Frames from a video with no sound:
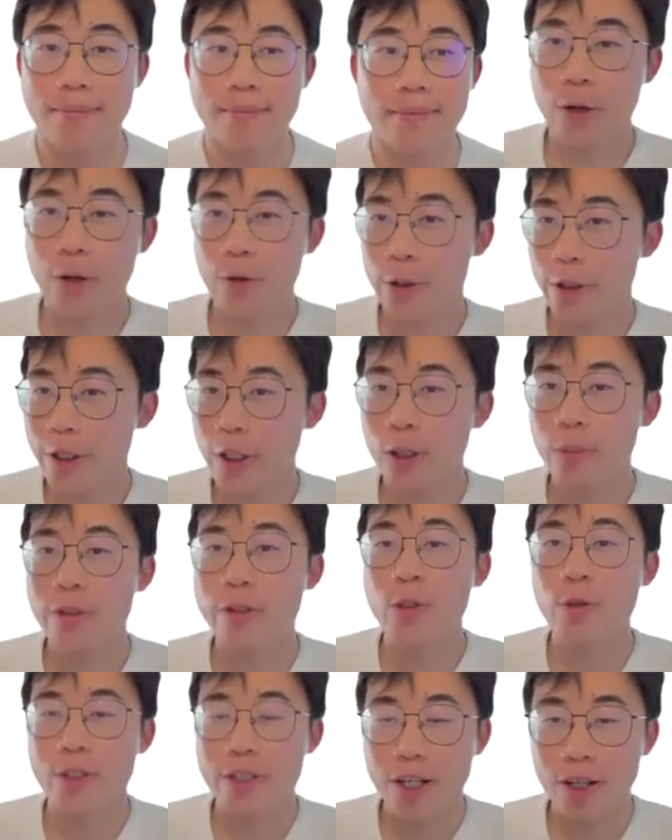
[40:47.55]
I really hope this
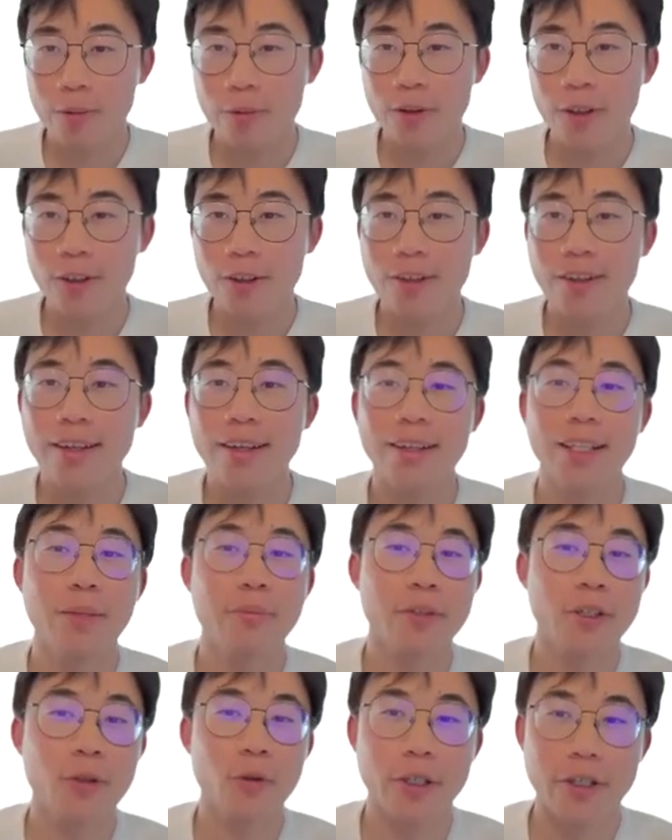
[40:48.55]
was helpful. Let me
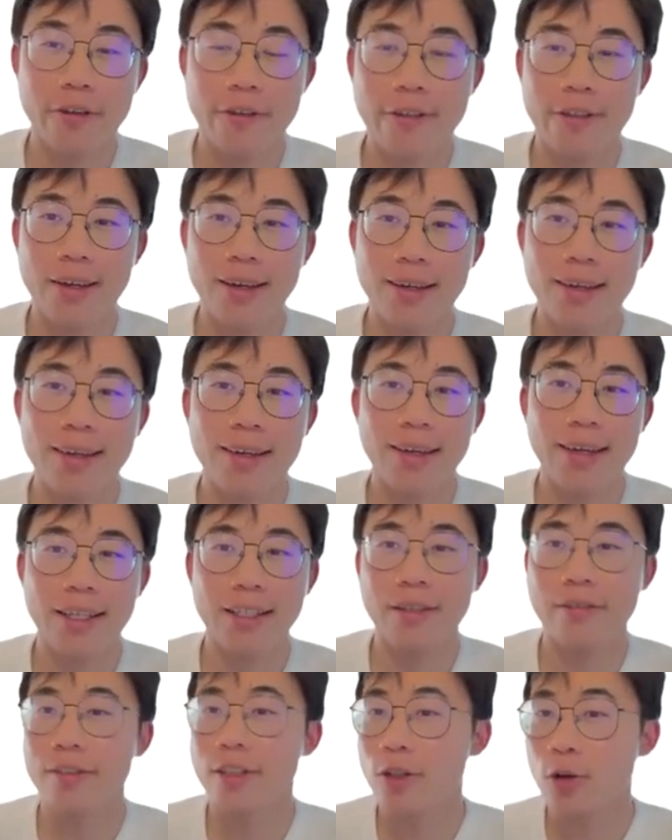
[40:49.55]
know what you think, and if you
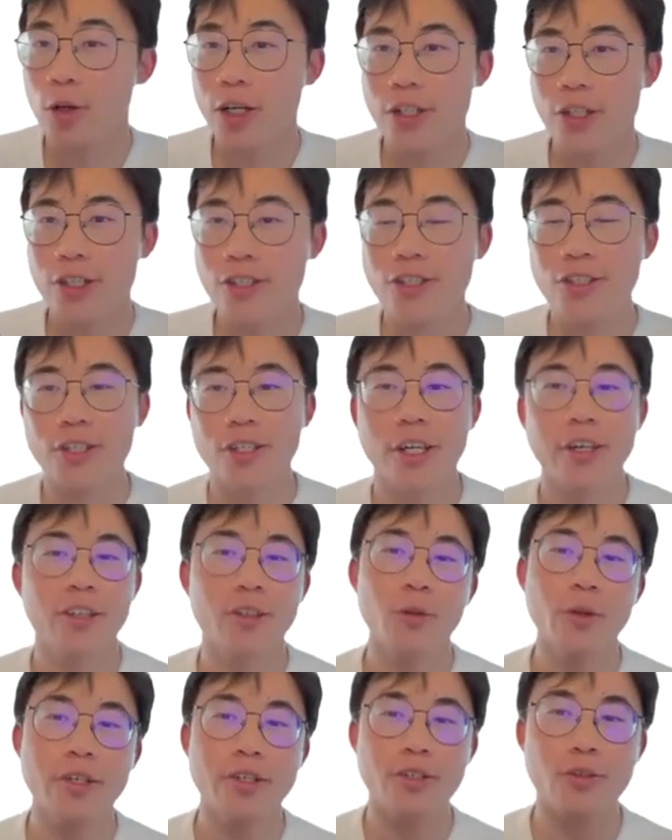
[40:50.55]
have any questions, you can
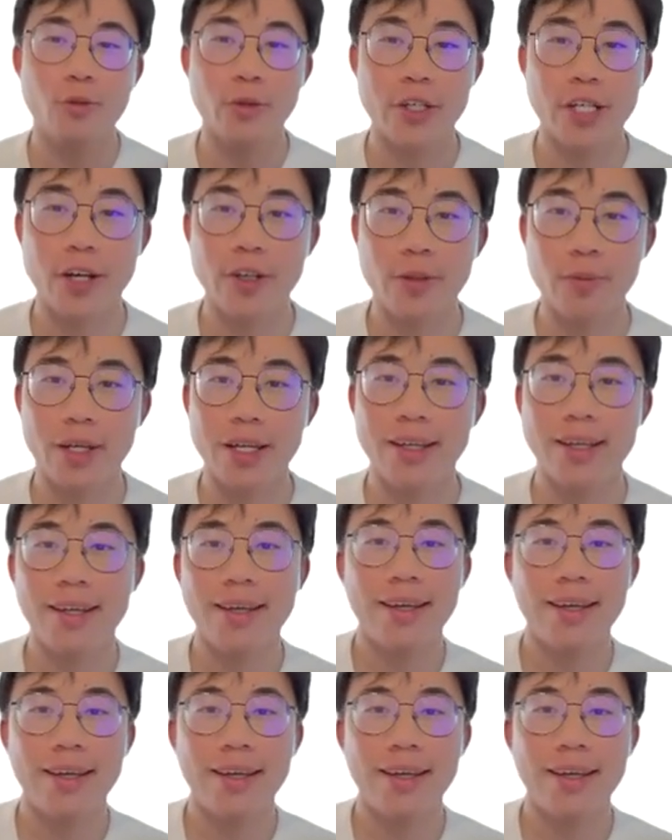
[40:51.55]
always reach out to me.